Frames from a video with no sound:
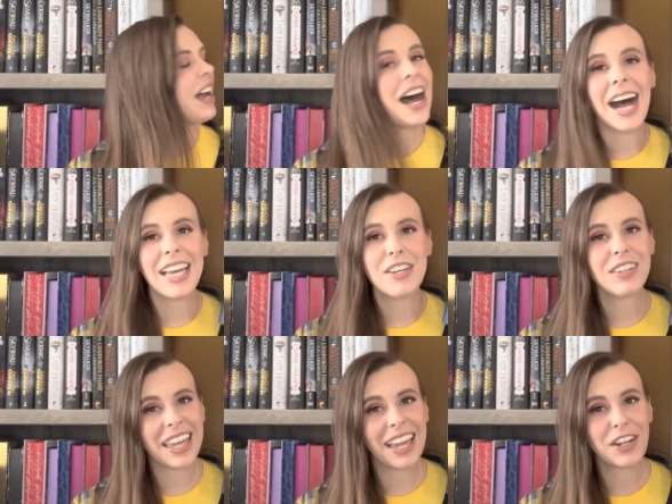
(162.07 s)
I have
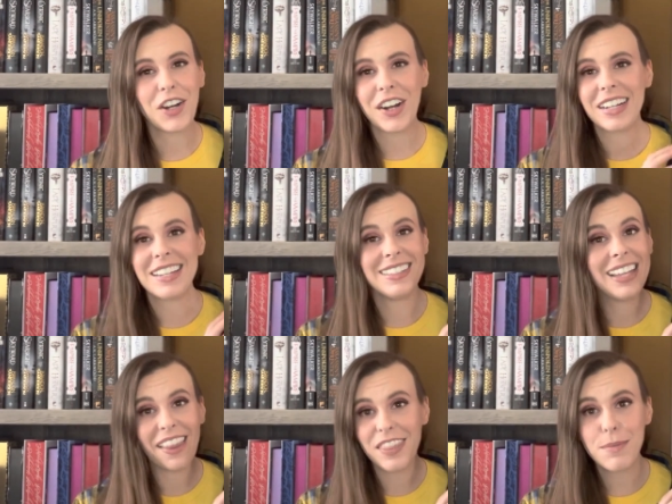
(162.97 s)
again heard
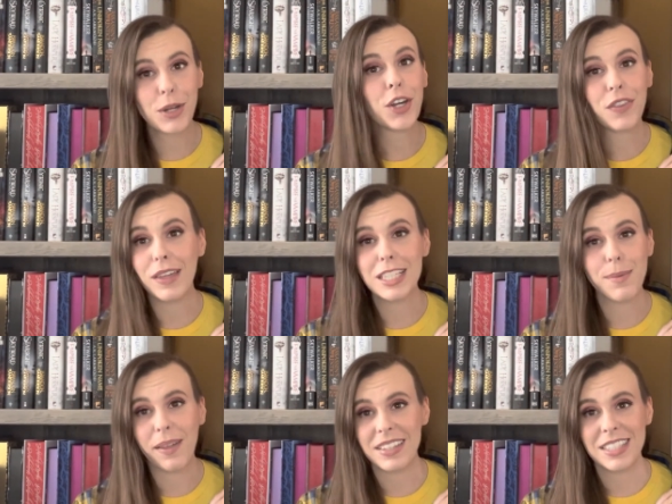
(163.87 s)
nothing but good things
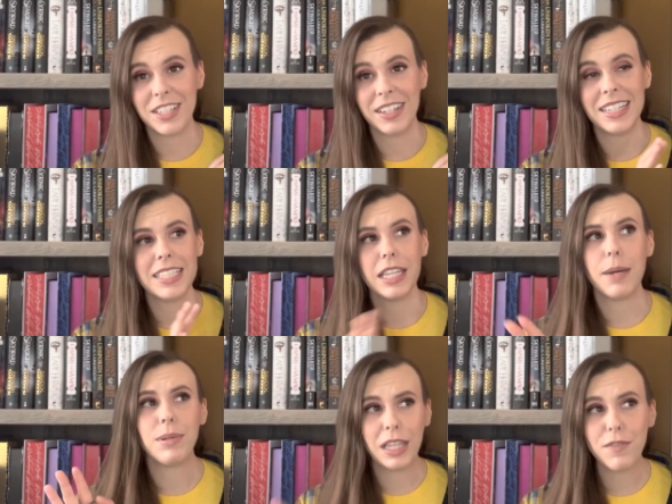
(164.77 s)
about this series, and I
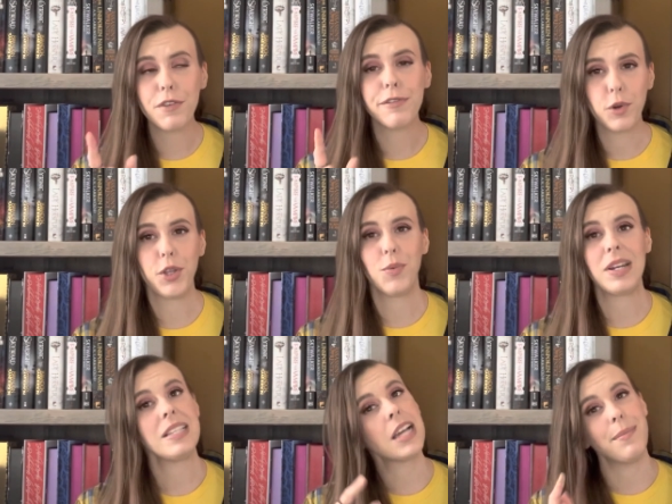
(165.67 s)
believe the fourth
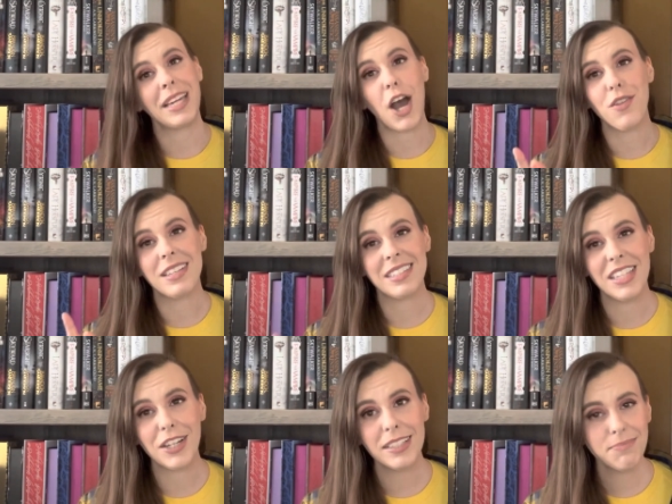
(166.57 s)
one is coming out this
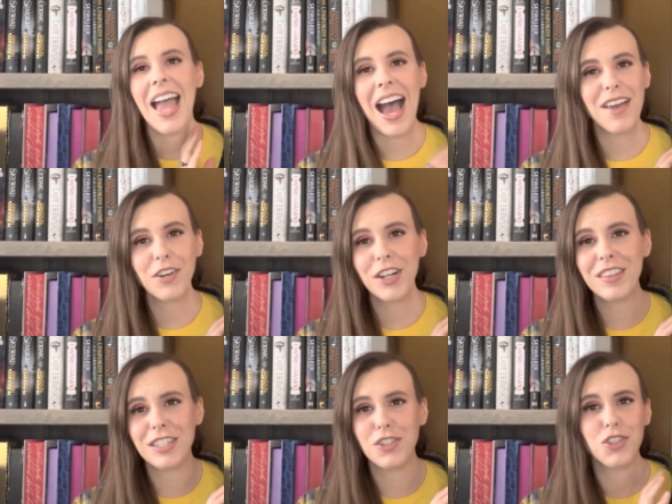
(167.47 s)
year. I've heard
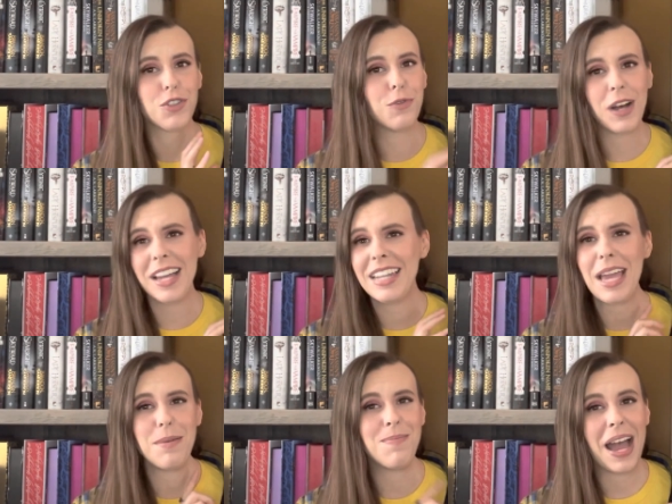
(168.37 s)
this is just fun
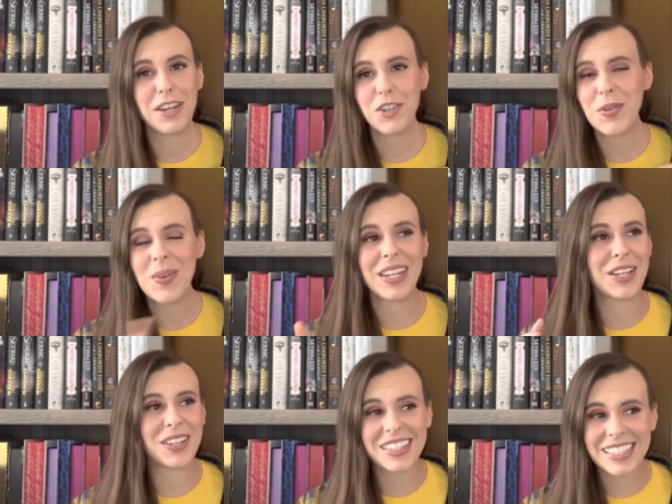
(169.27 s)
and magical and a
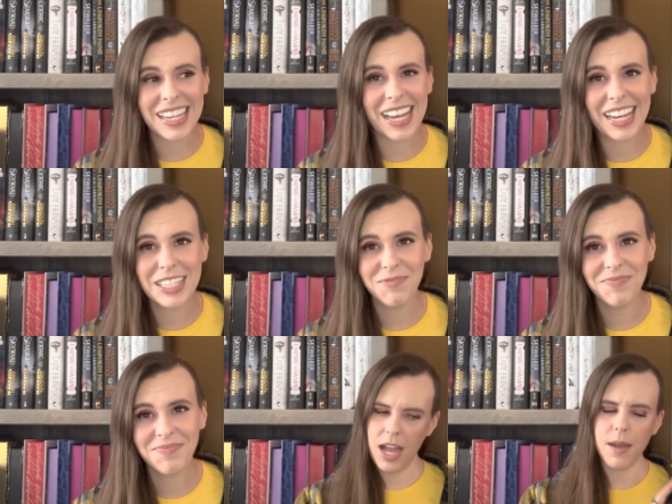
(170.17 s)
good time.
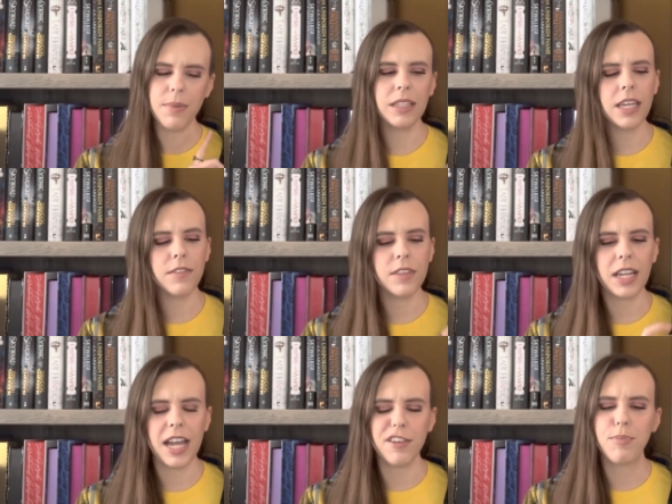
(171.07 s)
I believe the
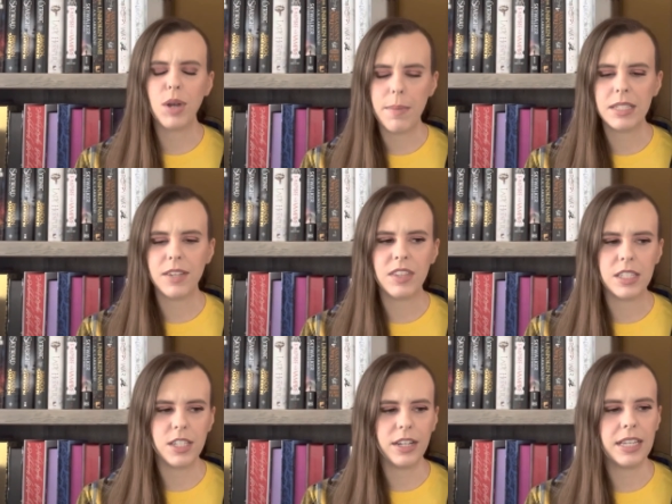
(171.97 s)
kind of premise of
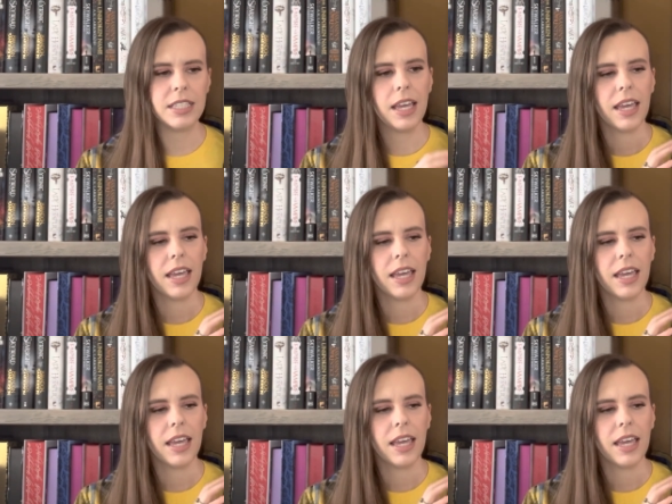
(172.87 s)
this series